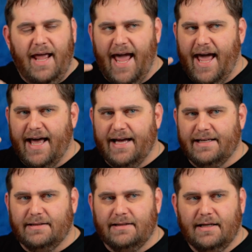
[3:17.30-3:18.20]

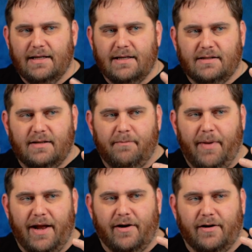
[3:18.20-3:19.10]
and some
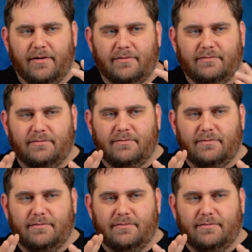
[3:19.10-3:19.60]
better